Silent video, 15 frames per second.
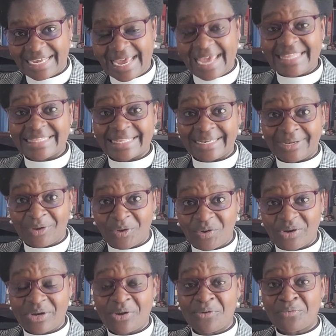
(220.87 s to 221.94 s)
and the
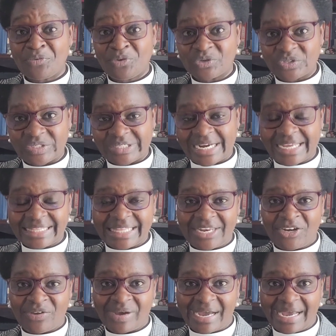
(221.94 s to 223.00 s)
Lord will
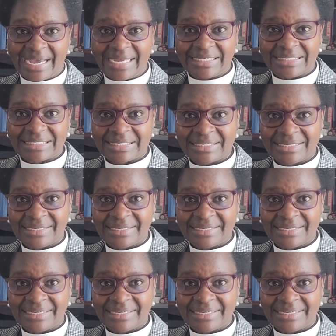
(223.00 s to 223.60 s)
strengthen your heart.